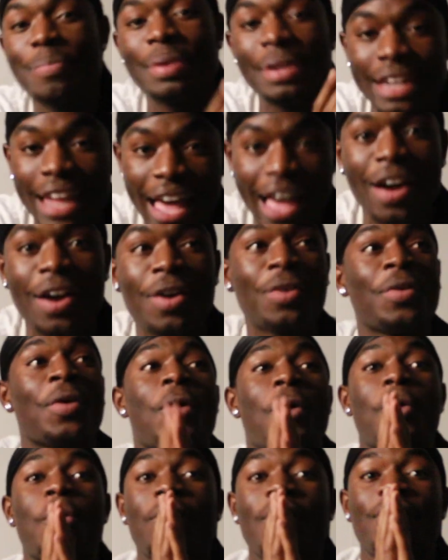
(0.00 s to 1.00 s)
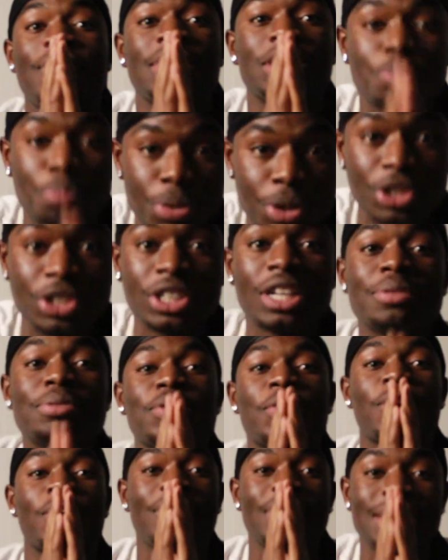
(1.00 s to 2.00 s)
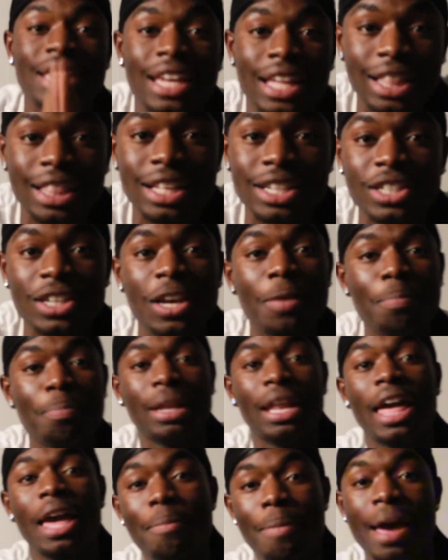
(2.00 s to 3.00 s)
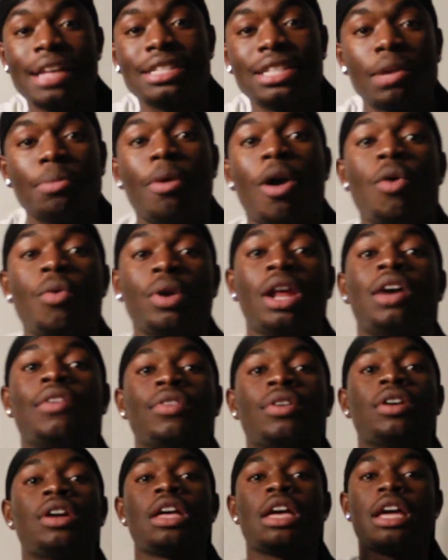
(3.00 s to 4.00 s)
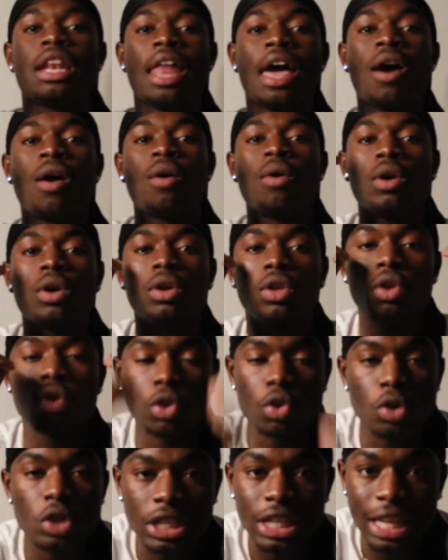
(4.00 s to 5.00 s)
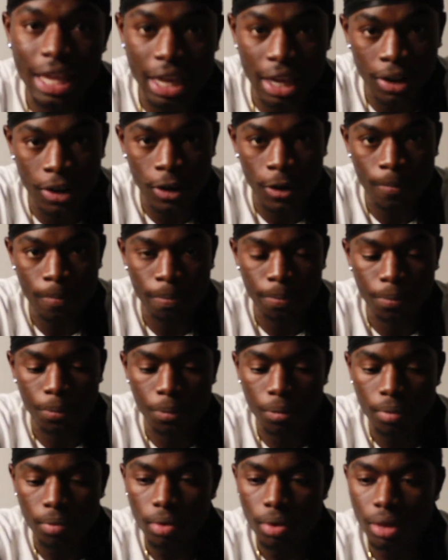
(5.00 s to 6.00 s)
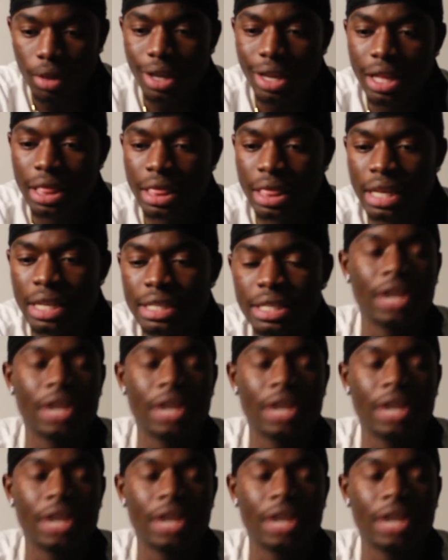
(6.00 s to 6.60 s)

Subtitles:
and down, or if it's push-ups, or if it's hitting the gym, playing basketball, whatever. Now, you usually hear this